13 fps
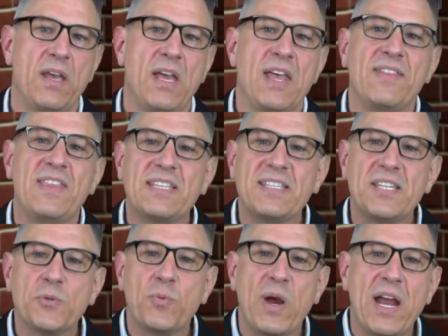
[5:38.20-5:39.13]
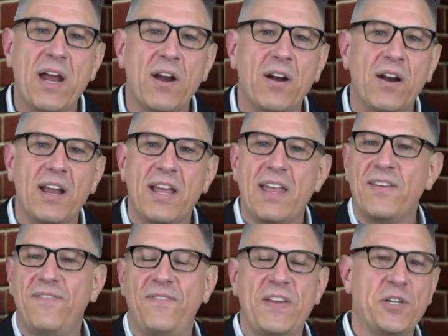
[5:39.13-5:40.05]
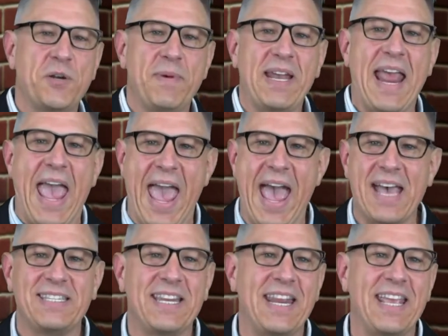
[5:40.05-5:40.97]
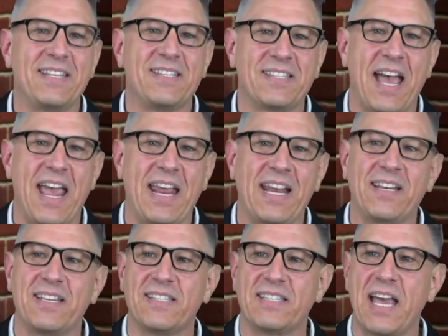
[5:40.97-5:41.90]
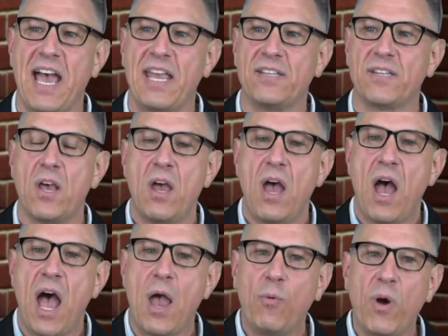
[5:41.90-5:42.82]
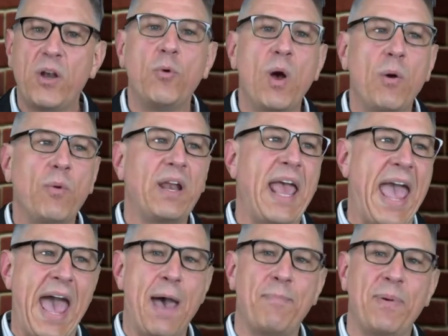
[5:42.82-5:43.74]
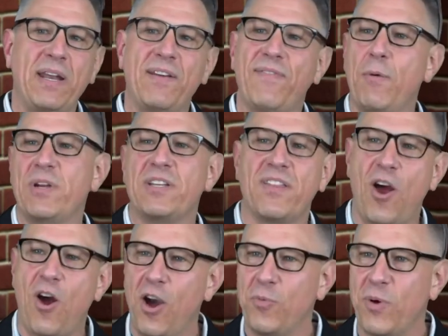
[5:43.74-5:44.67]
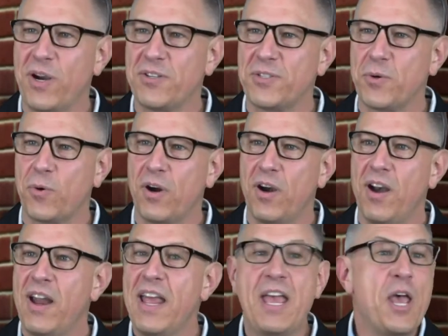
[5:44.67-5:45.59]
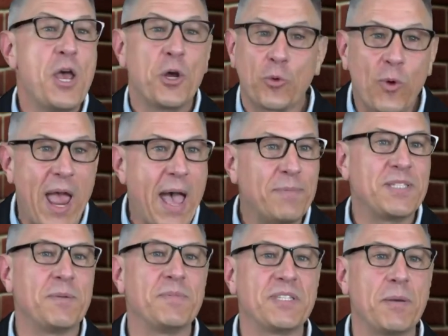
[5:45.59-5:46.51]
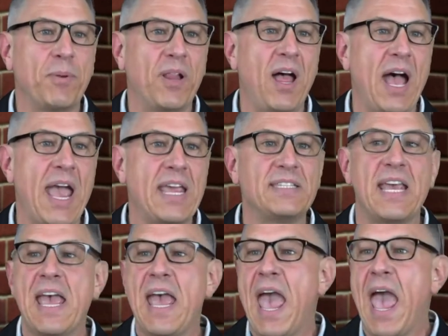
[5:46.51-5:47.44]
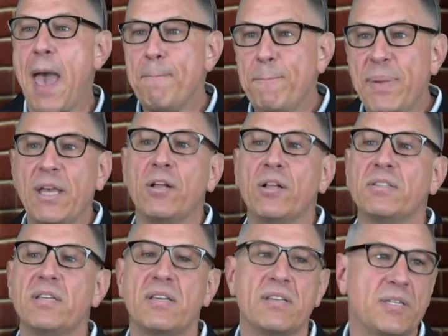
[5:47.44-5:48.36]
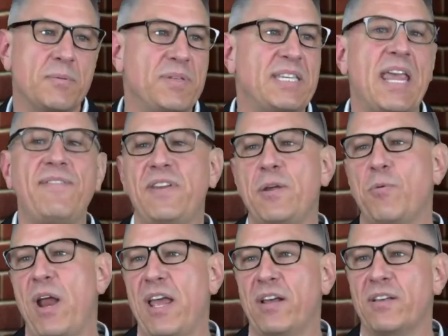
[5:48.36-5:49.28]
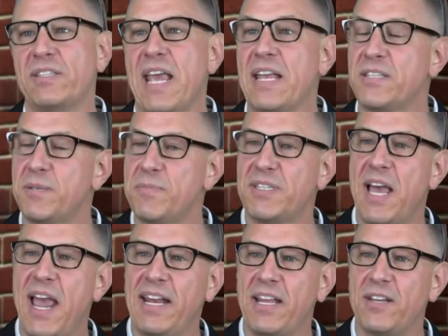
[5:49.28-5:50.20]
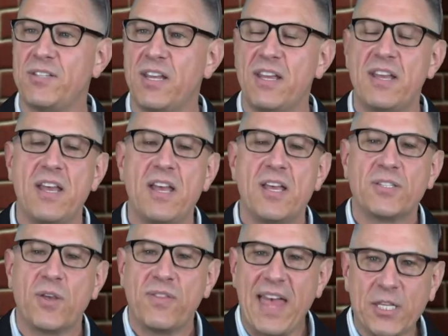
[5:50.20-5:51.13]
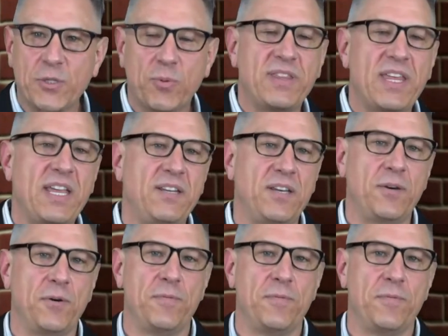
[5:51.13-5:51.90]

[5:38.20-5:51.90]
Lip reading: This is where the fisherman has an insight and decides, I wonder what would happen if I went to the hardware store, grabbed some supplies, and built some safety rails and some signage. So that's what they do.